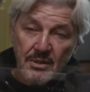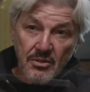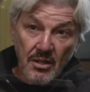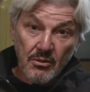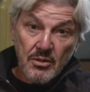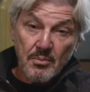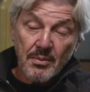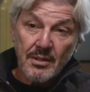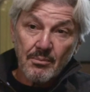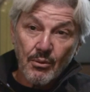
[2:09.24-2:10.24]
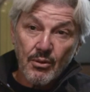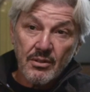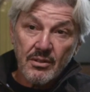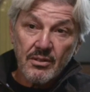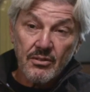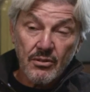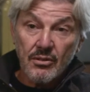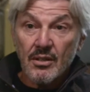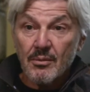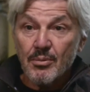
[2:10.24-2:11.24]
has always been important in
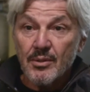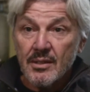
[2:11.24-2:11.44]
Europe.